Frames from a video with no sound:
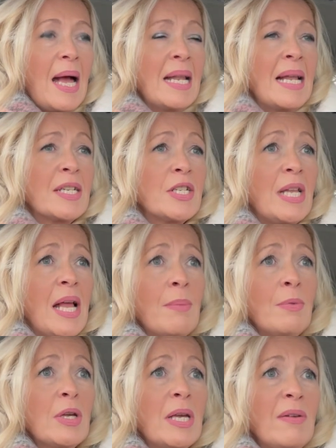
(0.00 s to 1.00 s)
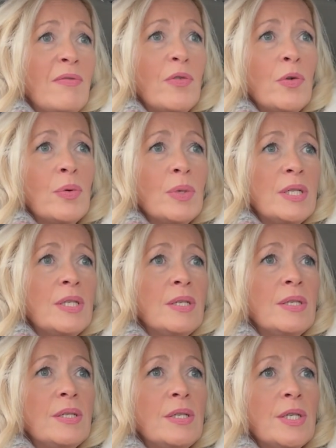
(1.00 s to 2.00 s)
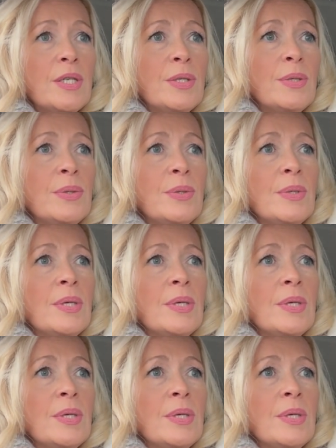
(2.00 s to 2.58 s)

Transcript: And actually I'm looking forward to